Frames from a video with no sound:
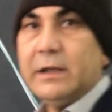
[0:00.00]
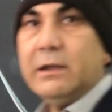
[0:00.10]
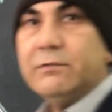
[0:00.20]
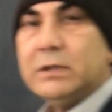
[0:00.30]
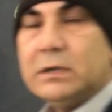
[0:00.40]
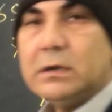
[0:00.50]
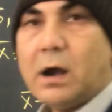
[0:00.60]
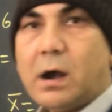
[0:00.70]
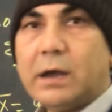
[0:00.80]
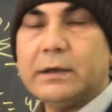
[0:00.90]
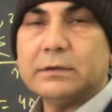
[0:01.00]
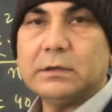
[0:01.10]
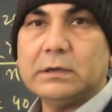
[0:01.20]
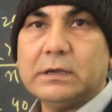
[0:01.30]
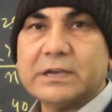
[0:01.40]
If
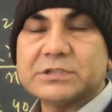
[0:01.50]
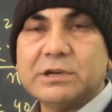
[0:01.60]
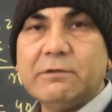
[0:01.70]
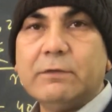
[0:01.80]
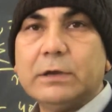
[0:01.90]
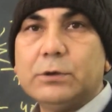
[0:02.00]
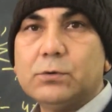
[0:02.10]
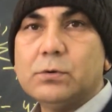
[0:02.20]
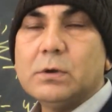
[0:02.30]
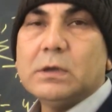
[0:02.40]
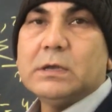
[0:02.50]
the extreme value